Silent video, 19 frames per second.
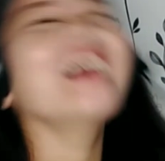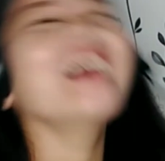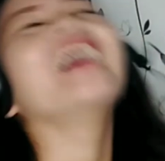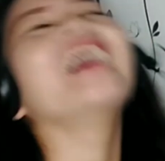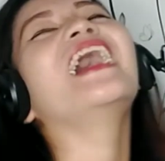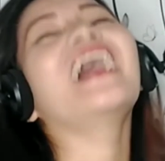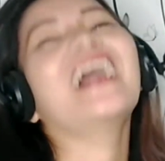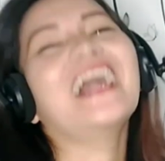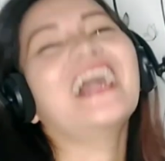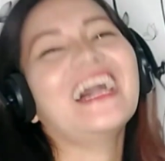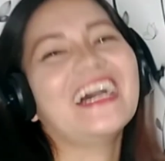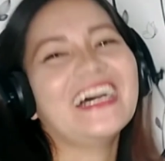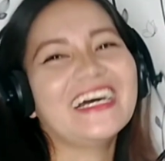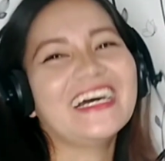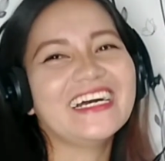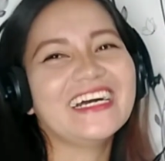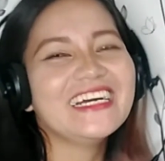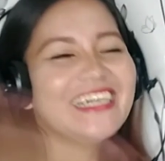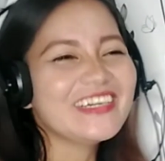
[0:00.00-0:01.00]

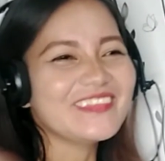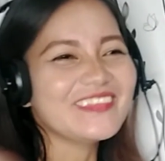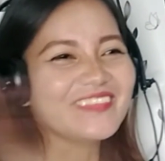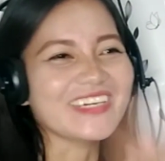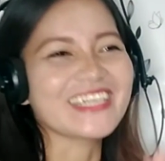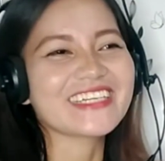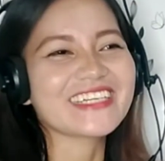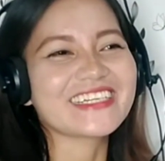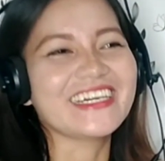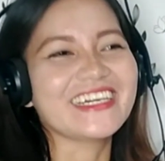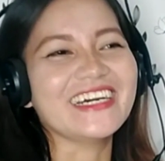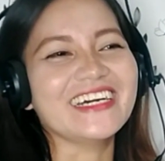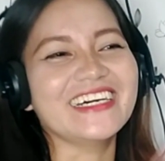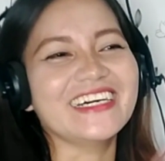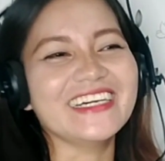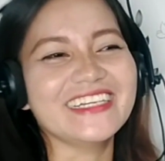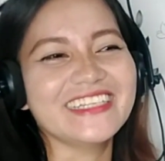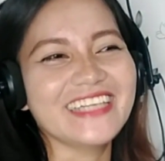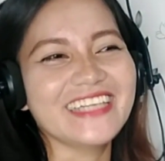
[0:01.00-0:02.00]
My
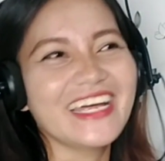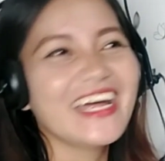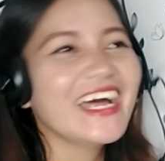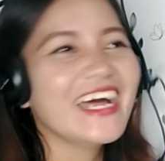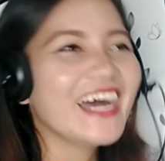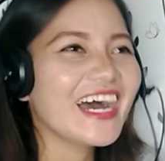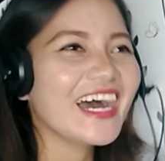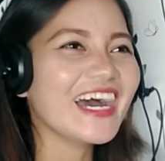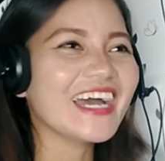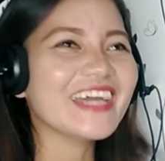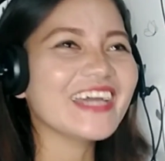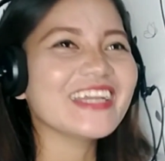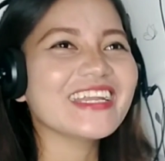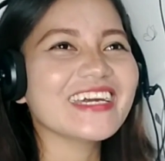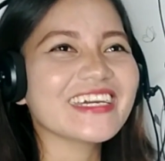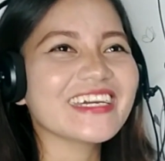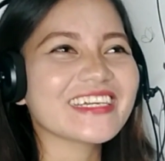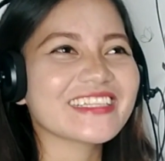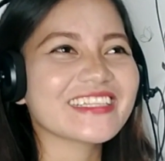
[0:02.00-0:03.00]
god, I
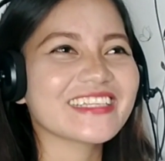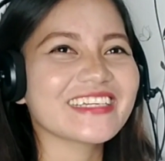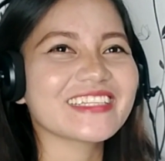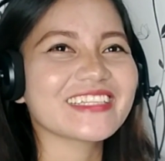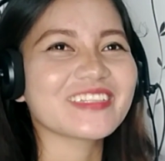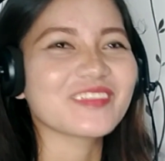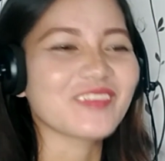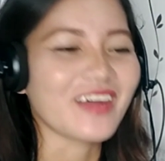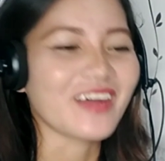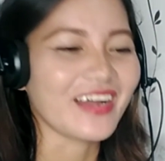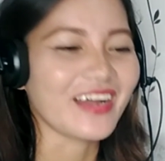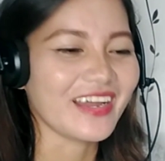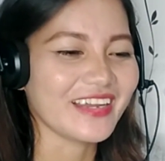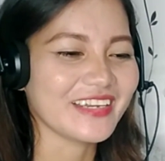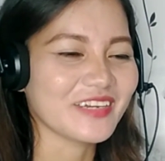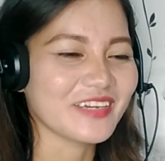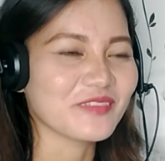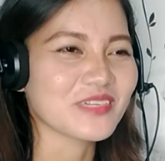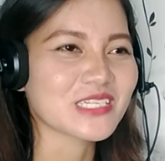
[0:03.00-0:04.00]
like that
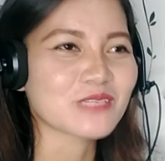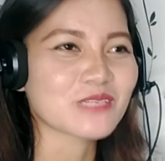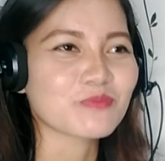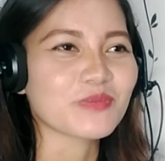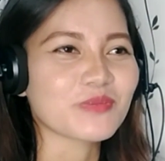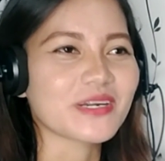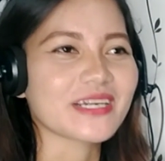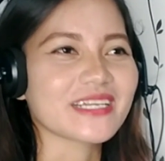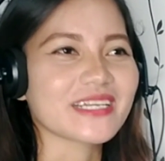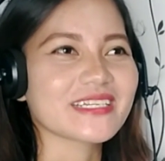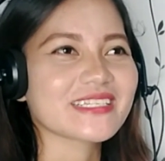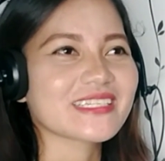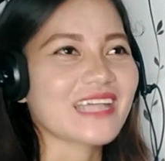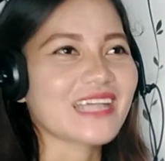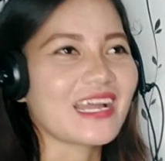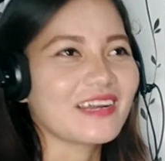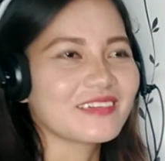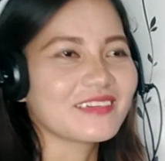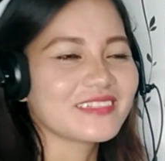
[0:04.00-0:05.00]
one, the whispering
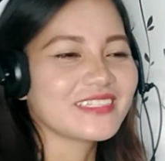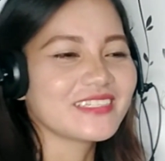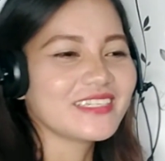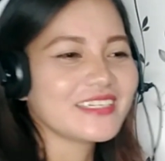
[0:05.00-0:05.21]
sound.